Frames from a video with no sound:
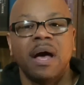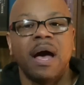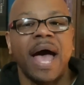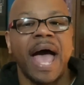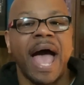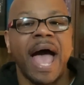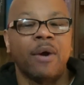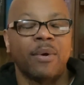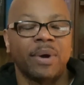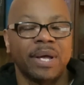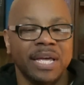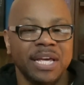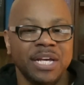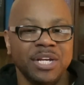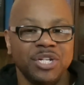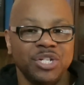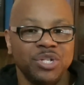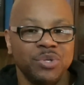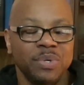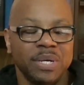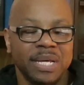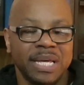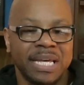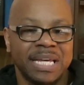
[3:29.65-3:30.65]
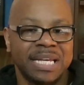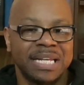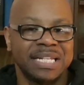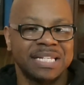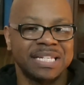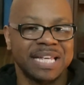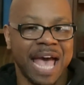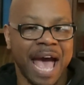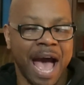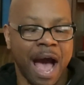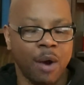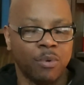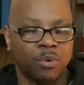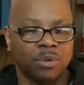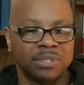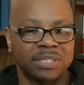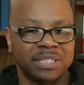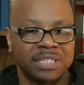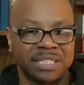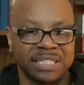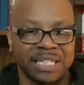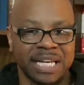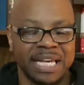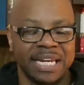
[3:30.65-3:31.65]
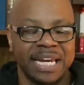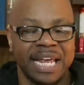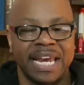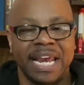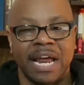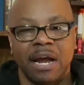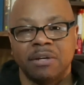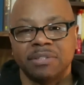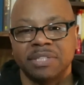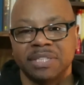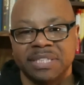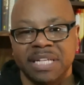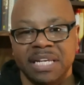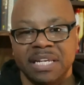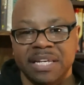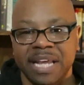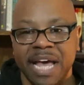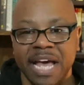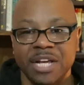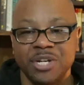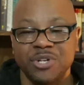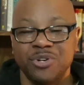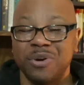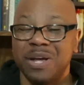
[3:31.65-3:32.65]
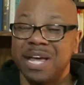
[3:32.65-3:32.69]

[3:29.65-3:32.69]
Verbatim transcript: Our issue is our sin and our sin nature.